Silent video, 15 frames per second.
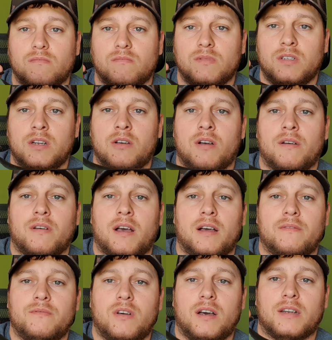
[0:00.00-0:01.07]

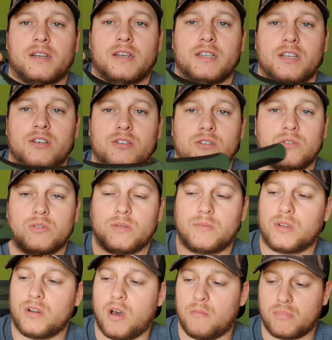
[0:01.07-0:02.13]
I've not had any issues with them.
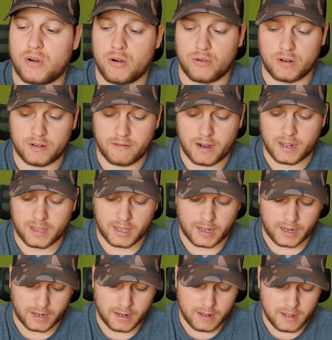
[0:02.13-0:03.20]
They're not broken or
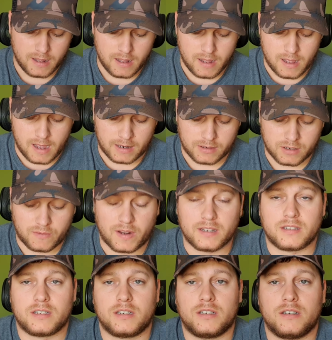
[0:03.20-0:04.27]
anything. I just
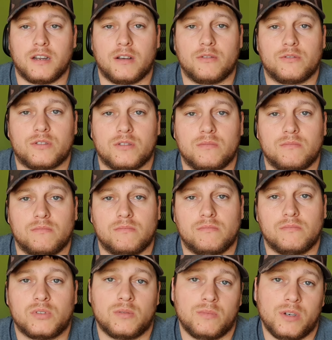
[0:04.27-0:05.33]
fancied, some
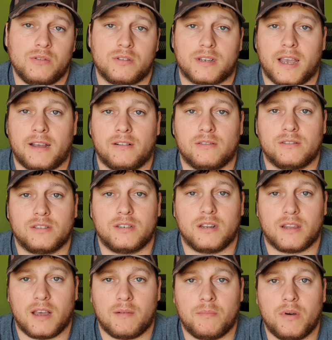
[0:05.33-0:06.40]
new scales, that
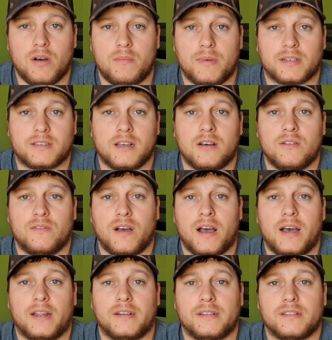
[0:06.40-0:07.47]
I bought myself,
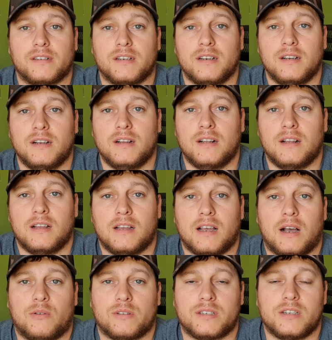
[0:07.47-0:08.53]
and
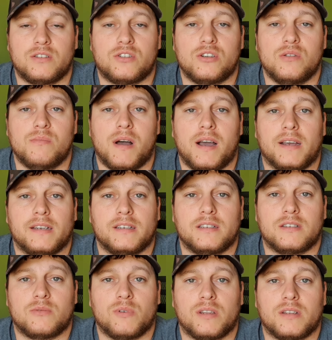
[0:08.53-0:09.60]
I was in two
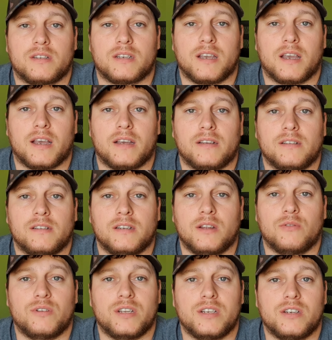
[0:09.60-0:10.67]
minds whether to get,
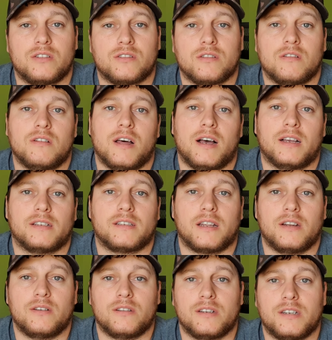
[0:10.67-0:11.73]
digital, as I
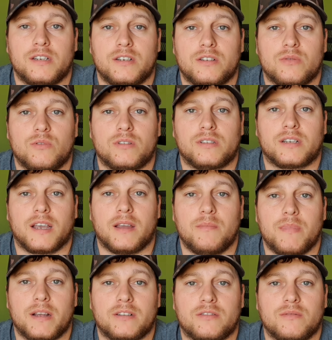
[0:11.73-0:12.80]
know the digital ones are getting
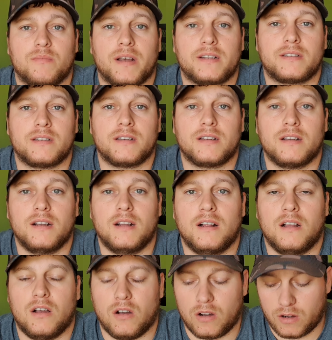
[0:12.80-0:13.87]
better and better,
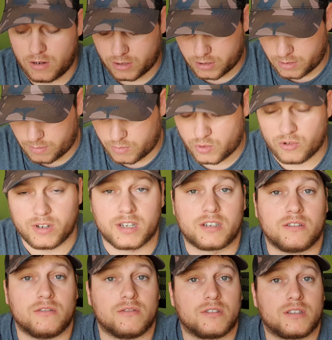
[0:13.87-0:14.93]
or some
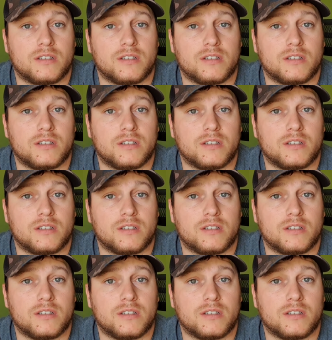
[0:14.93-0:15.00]
traditional